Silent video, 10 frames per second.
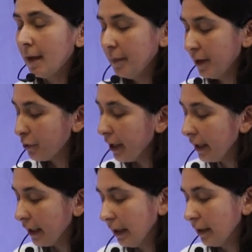My
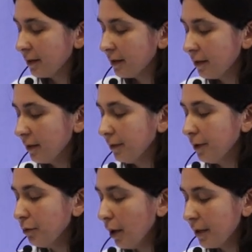training consisted of a
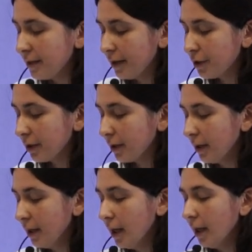2-hour session
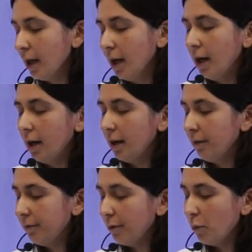
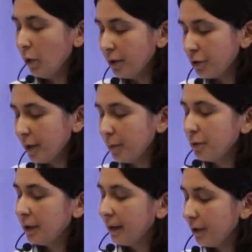of one trip
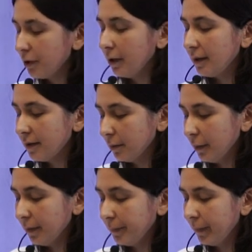to an initial
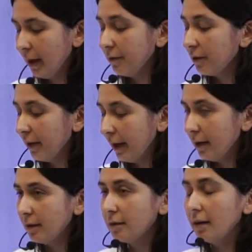customer. After
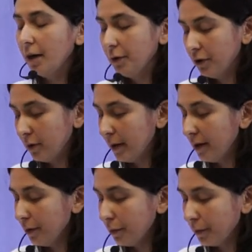that, I was on
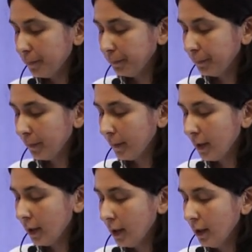my own.
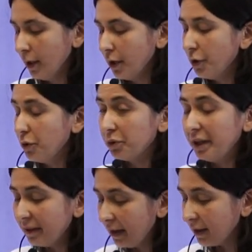
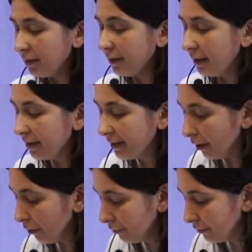During the activity
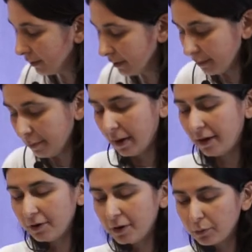itself, my
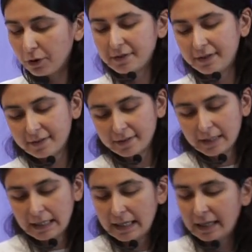thought process
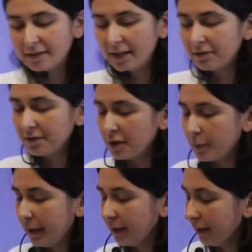is never
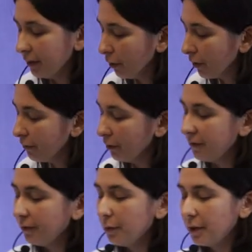suspended or fully
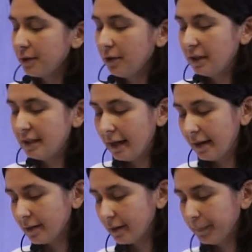focused on the
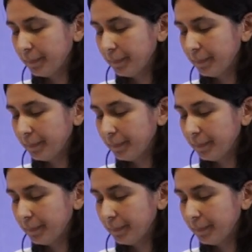task.